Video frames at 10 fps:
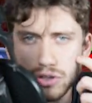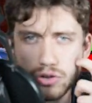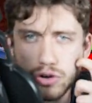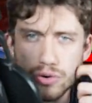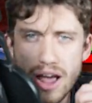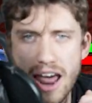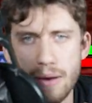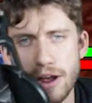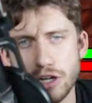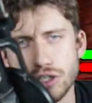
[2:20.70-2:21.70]
to create
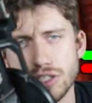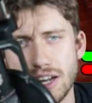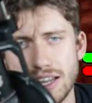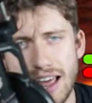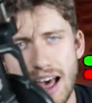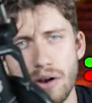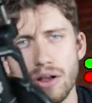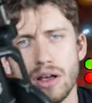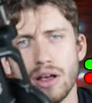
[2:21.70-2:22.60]
animations that allowed